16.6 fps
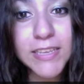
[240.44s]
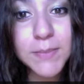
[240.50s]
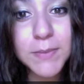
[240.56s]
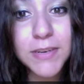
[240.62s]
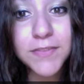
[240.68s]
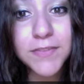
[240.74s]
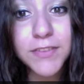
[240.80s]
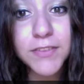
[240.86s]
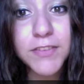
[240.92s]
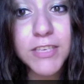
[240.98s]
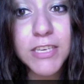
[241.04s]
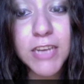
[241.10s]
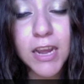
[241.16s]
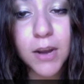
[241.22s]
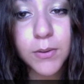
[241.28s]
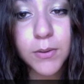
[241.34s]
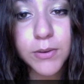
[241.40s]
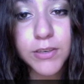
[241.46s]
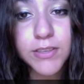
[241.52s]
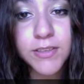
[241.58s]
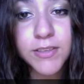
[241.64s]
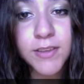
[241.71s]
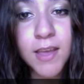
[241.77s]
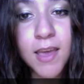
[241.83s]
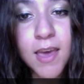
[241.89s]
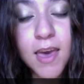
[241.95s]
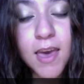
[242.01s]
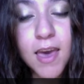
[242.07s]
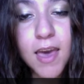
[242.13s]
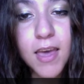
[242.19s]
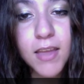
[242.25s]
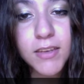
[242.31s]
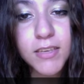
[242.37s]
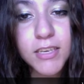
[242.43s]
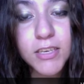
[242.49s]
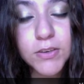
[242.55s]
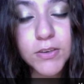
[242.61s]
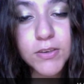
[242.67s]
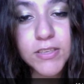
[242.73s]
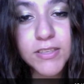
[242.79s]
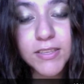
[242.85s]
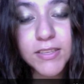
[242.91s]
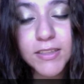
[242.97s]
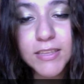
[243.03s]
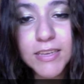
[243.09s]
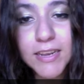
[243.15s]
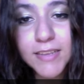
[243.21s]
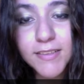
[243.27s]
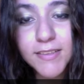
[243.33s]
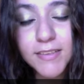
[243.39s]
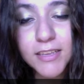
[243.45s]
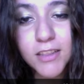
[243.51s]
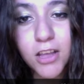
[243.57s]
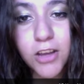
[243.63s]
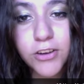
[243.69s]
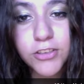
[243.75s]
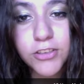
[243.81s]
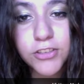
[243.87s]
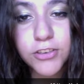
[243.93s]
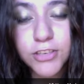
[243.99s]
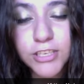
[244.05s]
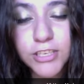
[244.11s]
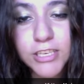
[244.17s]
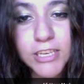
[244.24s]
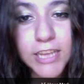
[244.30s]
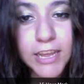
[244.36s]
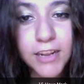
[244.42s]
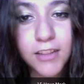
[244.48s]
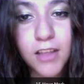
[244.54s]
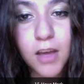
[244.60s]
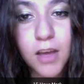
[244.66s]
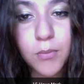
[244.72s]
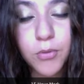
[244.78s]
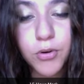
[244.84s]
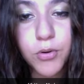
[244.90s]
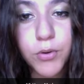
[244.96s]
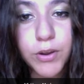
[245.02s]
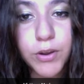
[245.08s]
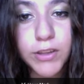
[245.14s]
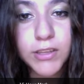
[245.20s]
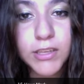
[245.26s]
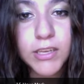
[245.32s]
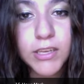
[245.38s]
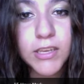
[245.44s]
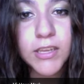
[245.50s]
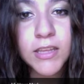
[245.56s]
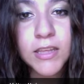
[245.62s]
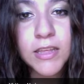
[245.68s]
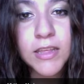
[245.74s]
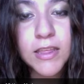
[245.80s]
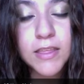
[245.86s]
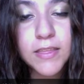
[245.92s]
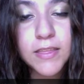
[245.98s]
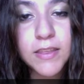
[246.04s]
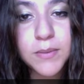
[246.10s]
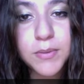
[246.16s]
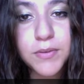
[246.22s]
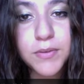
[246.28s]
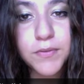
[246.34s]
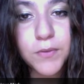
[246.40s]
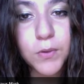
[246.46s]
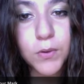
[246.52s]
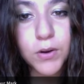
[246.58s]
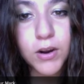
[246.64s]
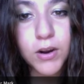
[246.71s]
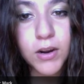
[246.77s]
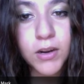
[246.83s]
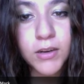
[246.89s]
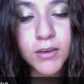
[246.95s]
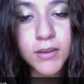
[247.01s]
been 15 hours, and I noticed that the Estee Lauder started to get a lot more oily than before.